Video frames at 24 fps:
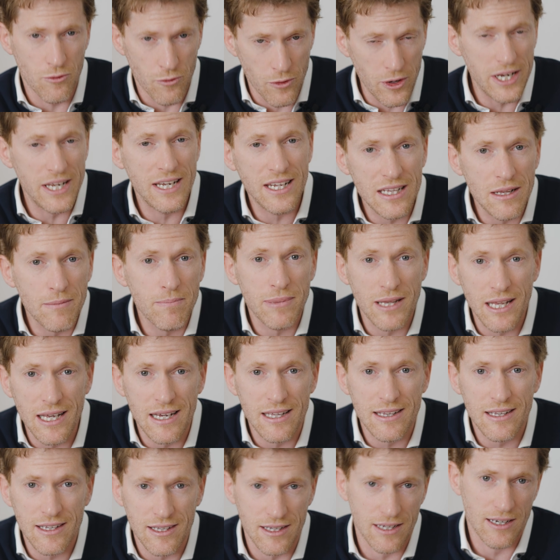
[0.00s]
reading the
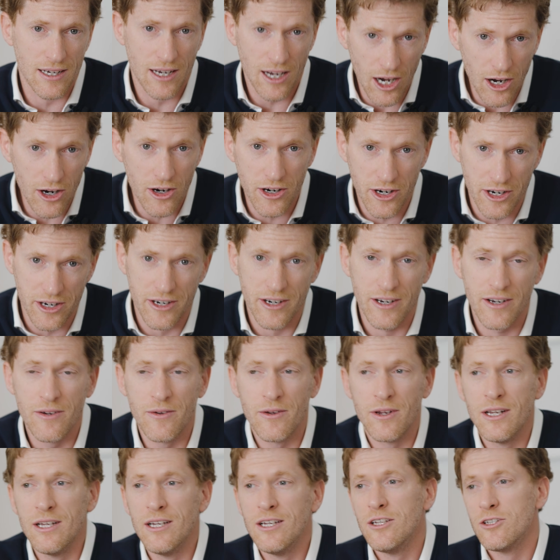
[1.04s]
plan harder.
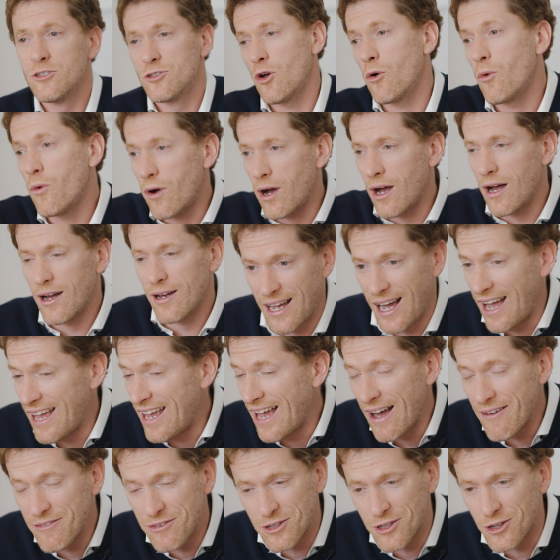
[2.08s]
So I
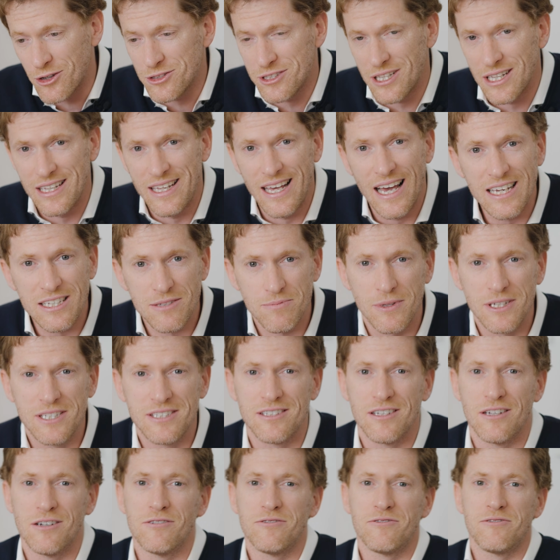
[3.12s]
had to constantly ask
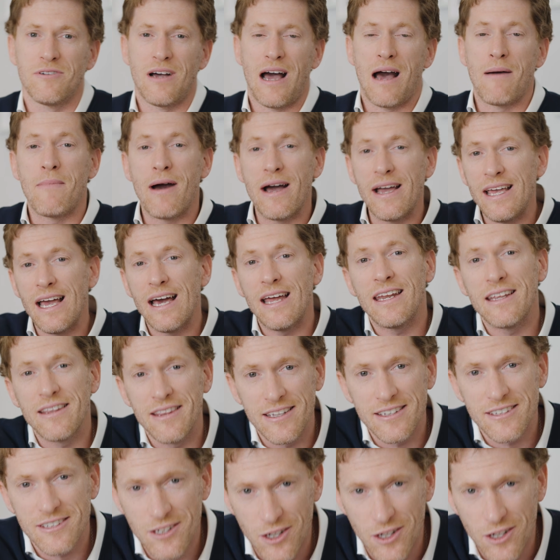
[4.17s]
myself, am I adding this